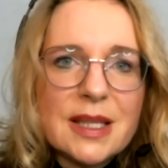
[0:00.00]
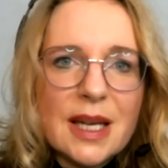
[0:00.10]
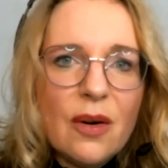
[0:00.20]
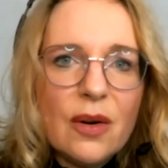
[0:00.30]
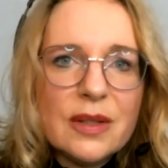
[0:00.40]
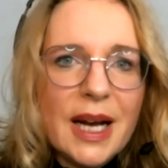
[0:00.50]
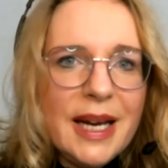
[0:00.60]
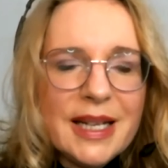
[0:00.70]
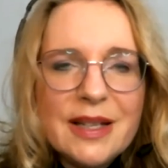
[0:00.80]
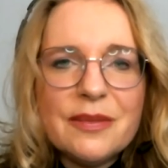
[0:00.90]
They are all
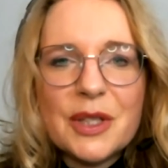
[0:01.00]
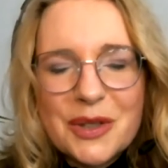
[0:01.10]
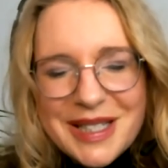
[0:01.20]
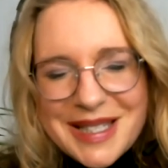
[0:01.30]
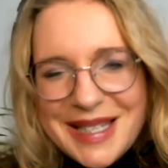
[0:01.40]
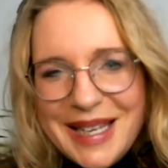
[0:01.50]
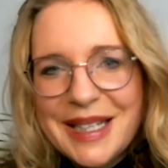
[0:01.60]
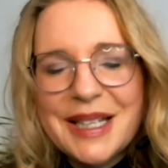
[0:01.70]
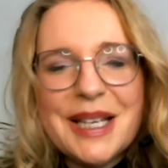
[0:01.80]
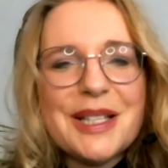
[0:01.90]
dying. Even you can see it.